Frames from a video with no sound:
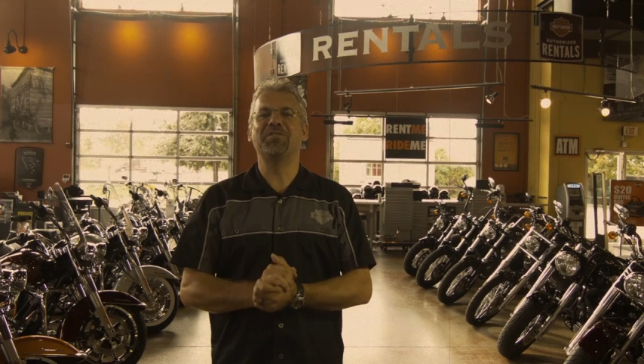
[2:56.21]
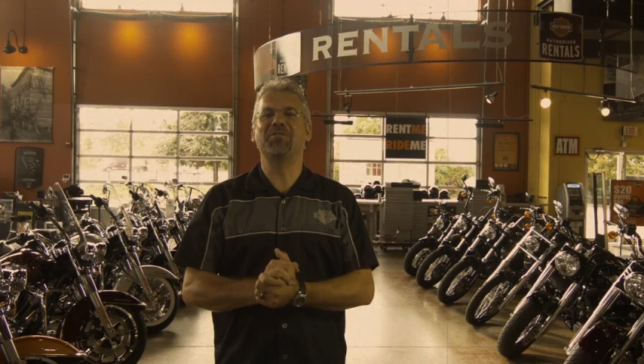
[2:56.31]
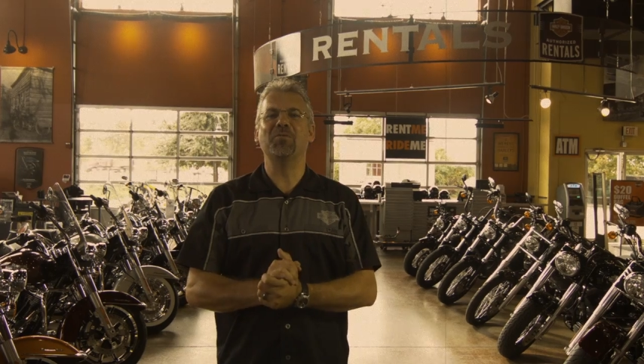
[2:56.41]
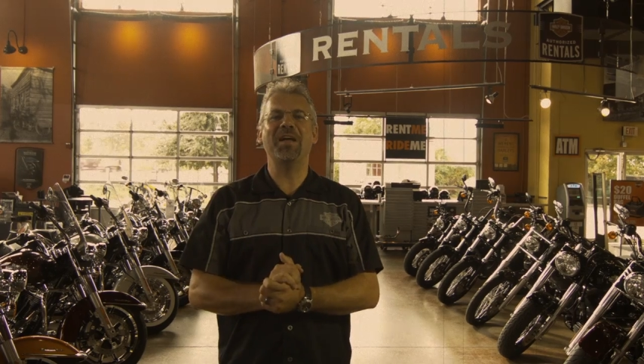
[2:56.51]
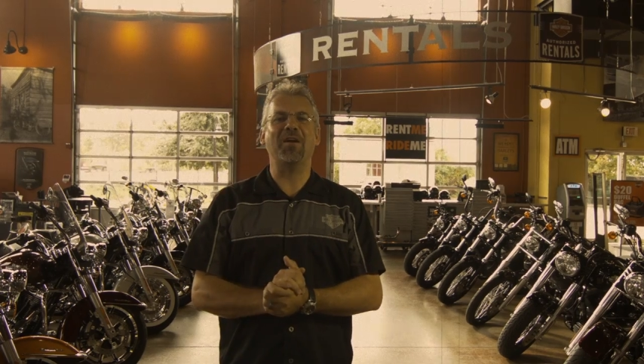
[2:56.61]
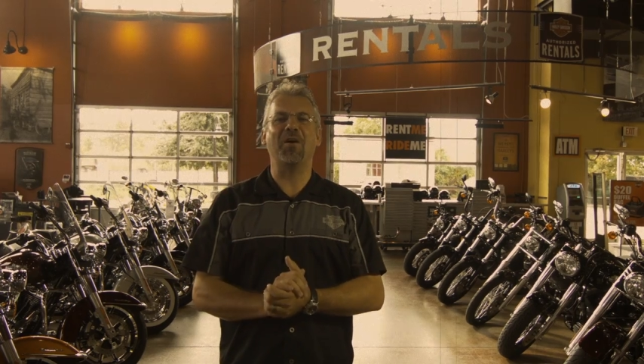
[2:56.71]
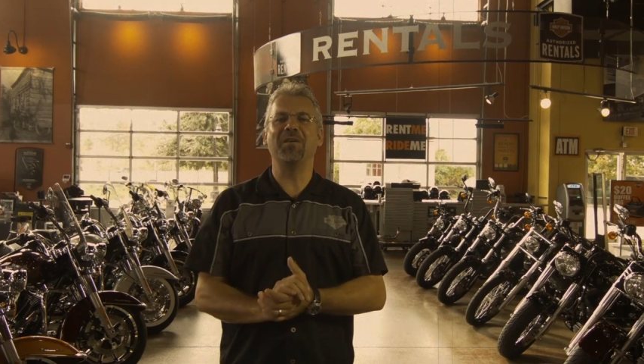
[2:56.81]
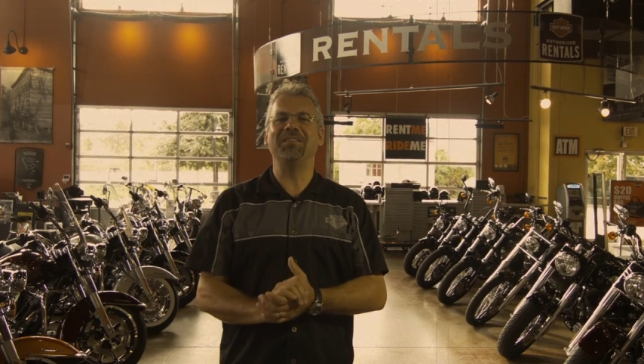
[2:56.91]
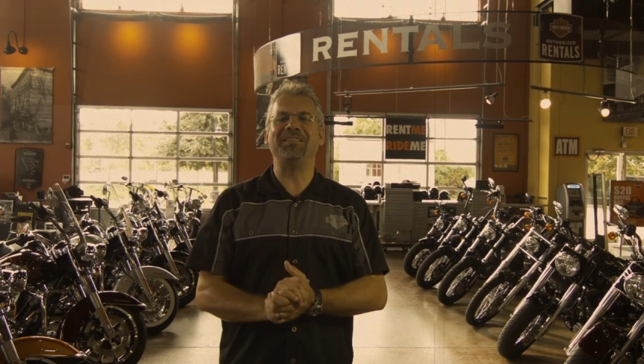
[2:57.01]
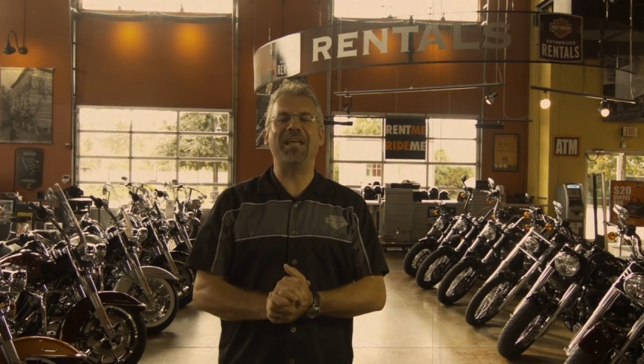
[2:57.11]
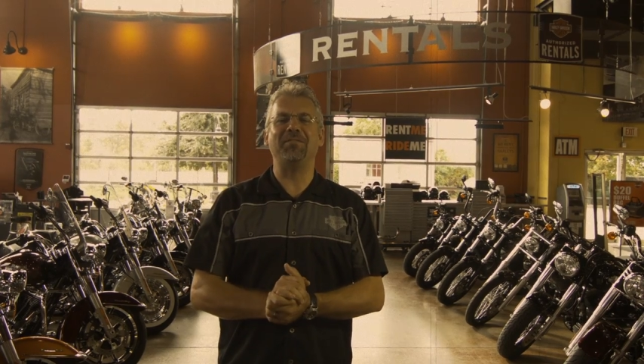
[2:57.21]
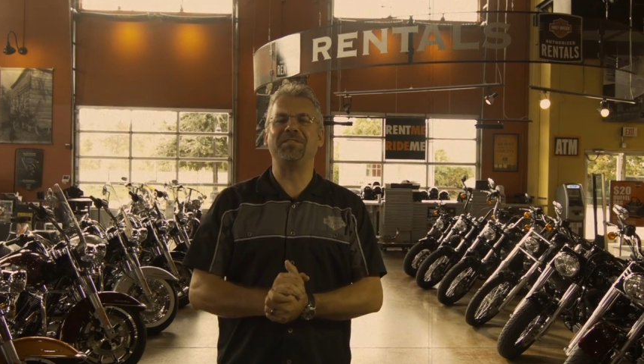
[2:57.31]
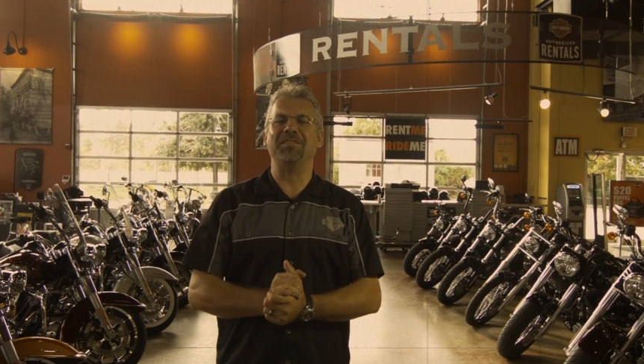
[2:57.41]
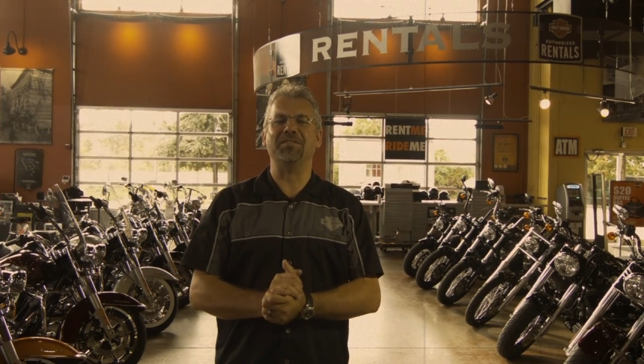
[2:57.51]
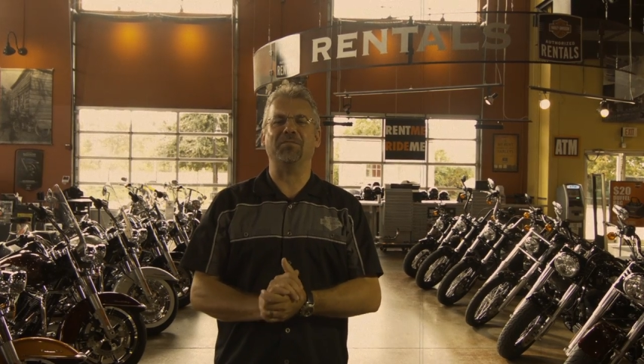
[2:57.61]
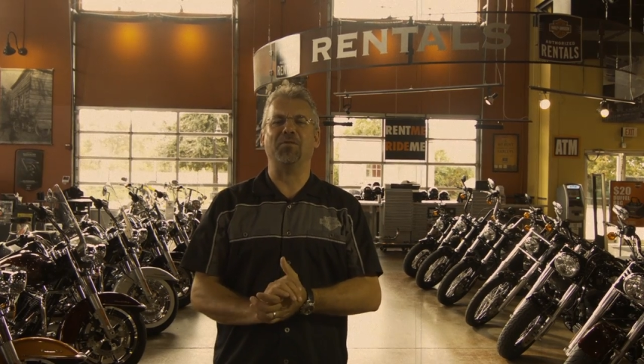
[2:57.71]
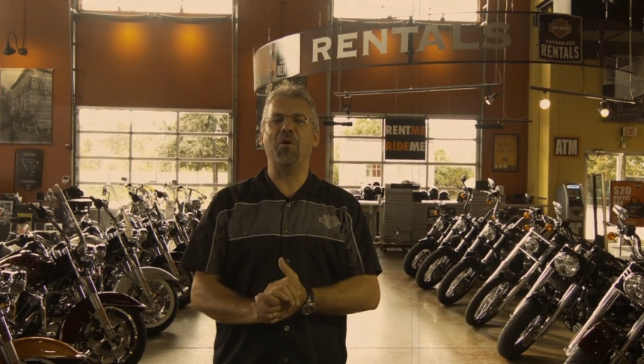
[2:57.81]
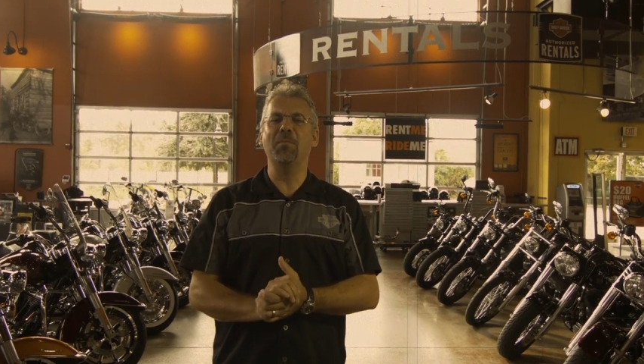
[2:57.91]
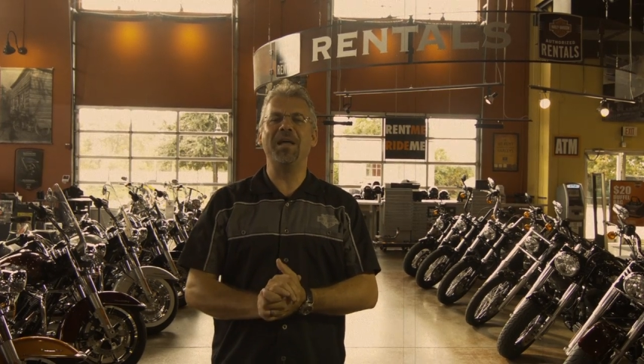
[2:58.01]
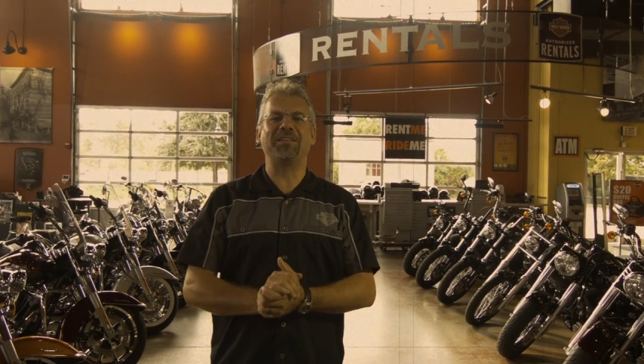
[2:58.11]
also rent Harley Davidsons of all
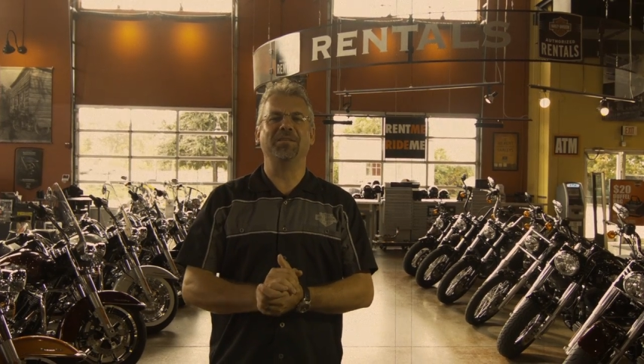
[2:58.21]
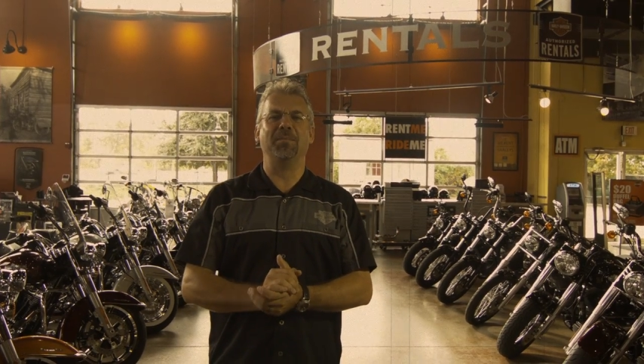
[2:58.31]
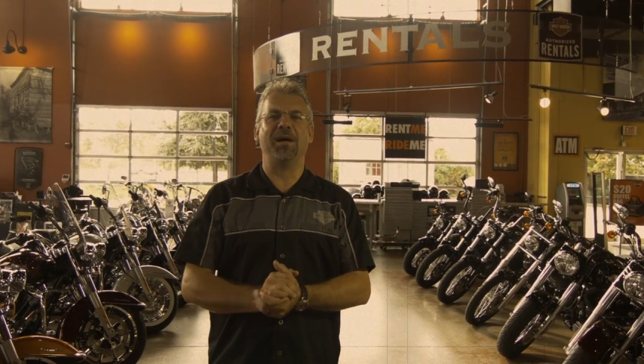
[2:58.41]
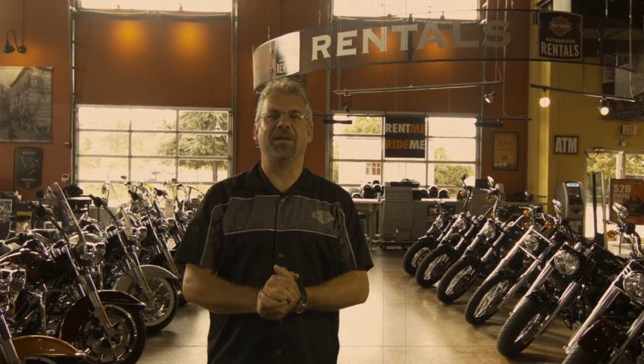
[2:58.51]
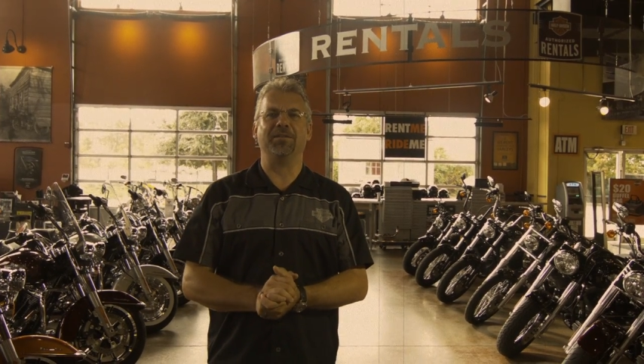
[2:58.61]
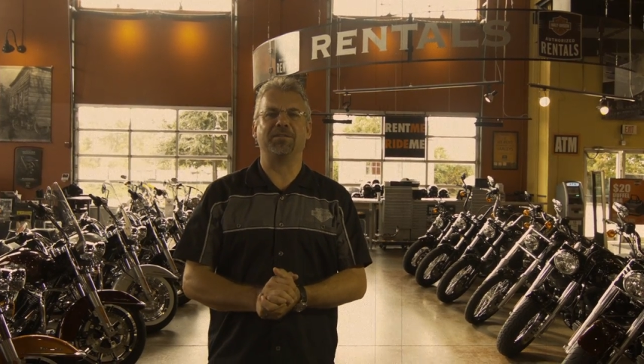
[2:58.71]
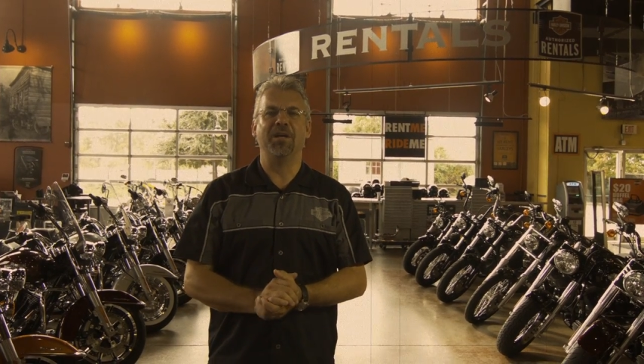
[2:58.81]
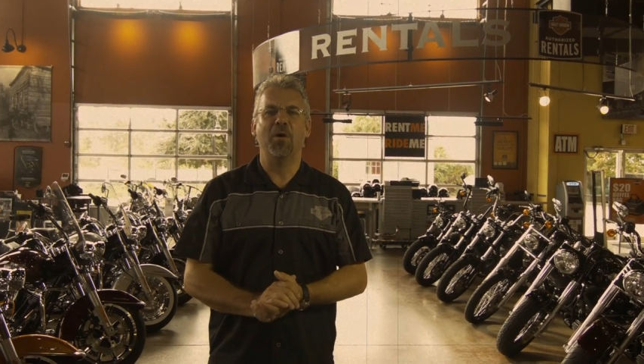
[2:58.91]
makes and models.